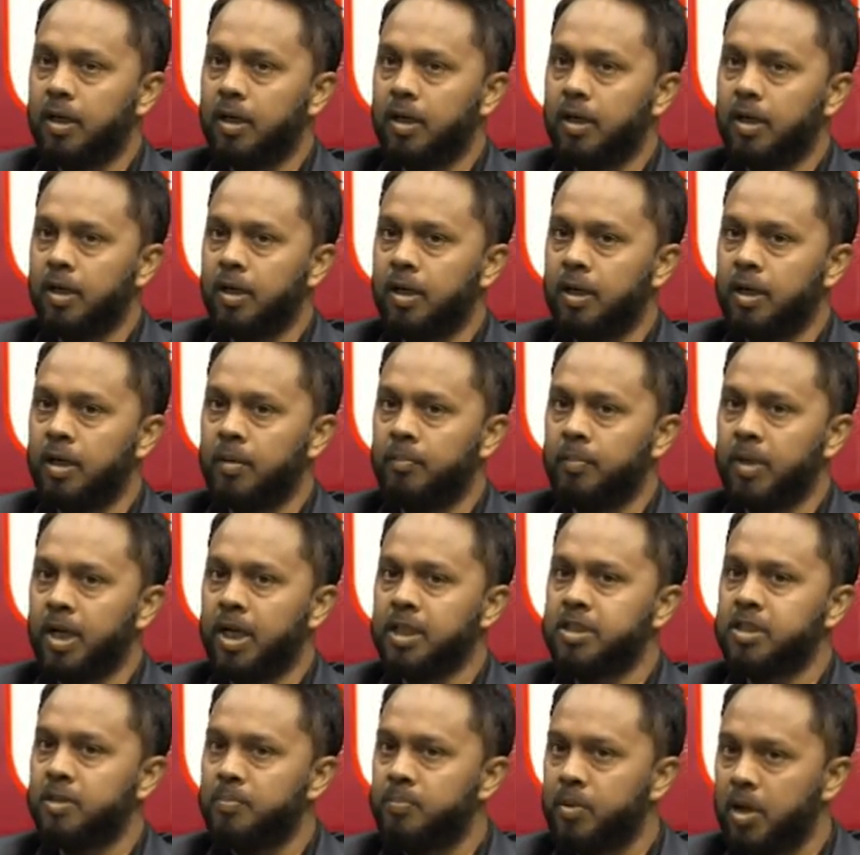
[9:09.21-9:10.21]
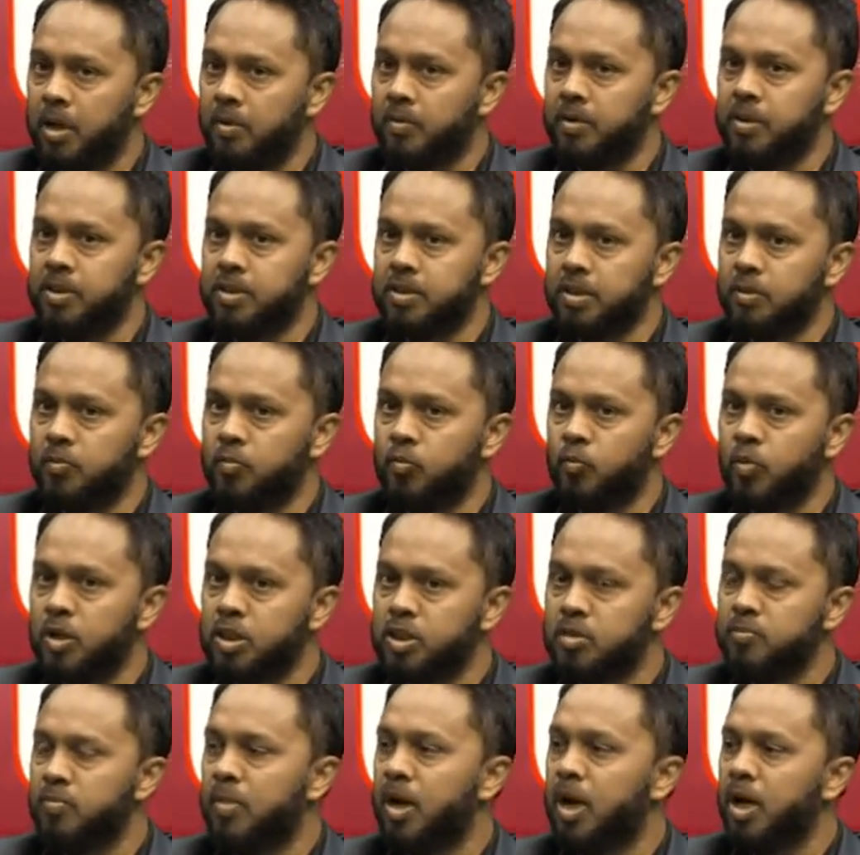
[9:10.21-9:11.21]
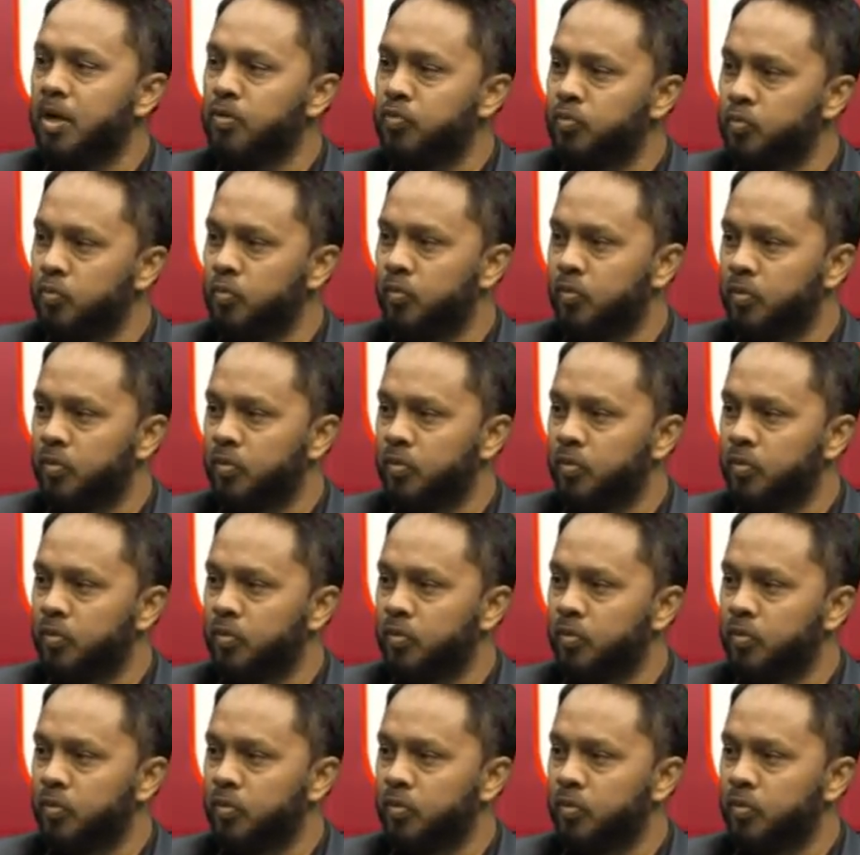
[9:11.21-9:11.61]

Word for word: Um, as a parents, what's my rule?